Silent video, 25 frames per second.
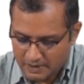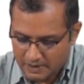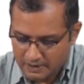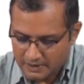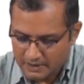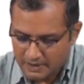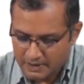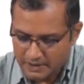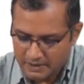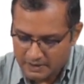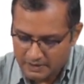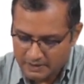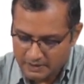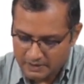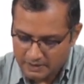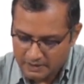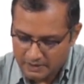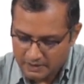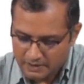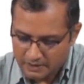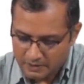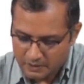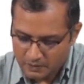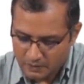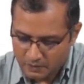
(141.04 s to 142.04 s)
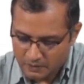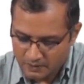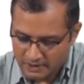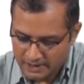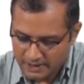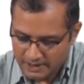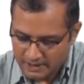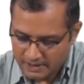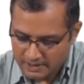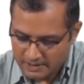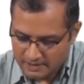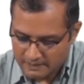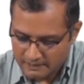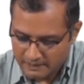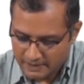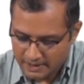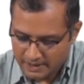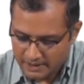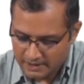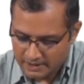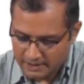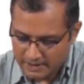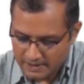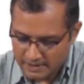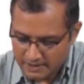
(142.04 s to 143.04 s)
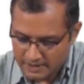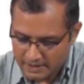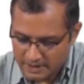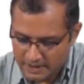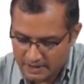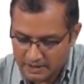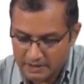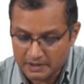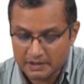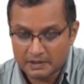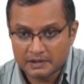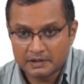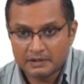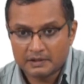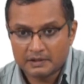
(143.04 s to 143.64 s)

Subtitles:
the only constraint is the